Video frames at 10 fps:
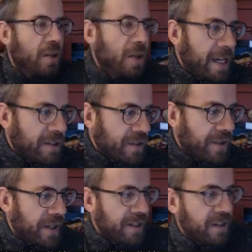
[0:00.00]

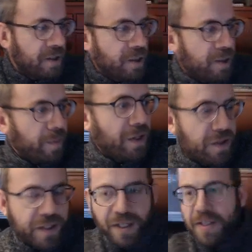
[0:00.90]
exercise in system under
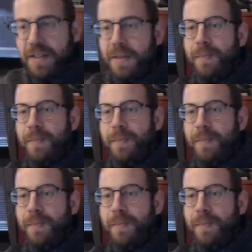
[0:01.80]
test.